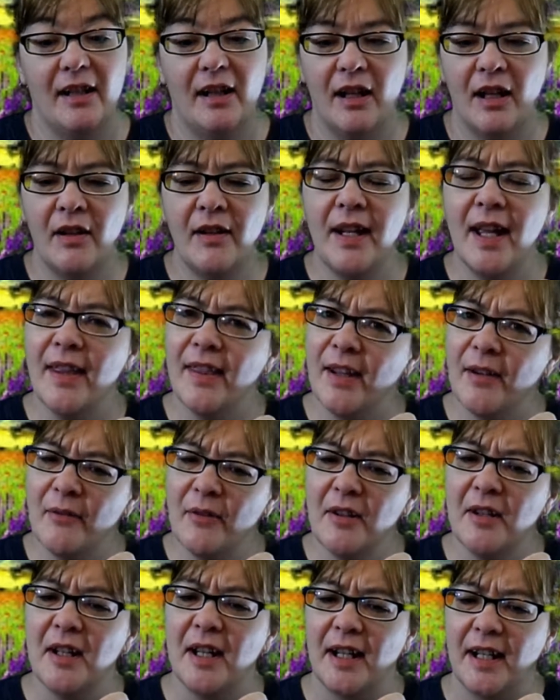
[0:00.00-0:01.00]
Oh,
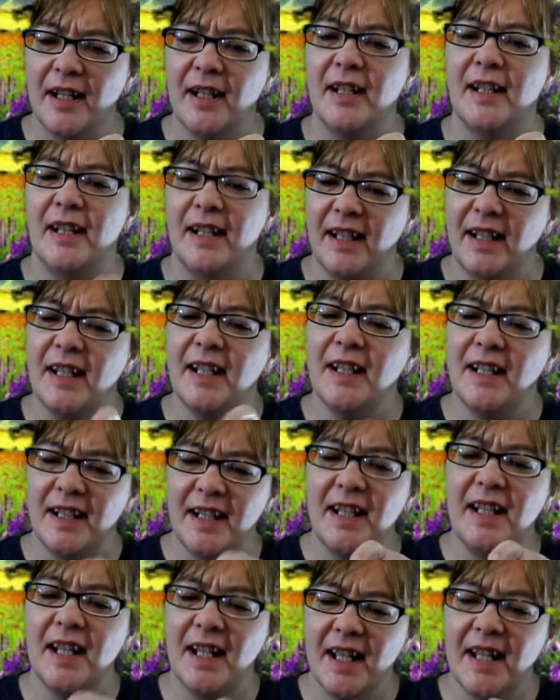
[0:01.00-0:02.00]
yeah, they would. N
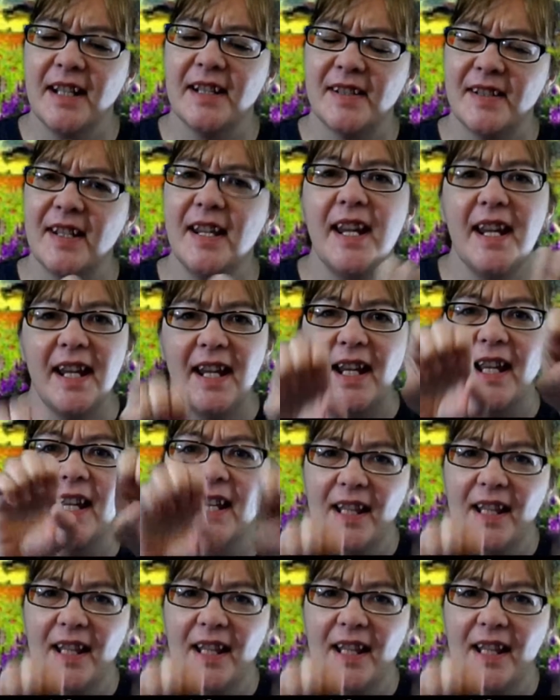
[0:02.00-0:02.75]
E X T.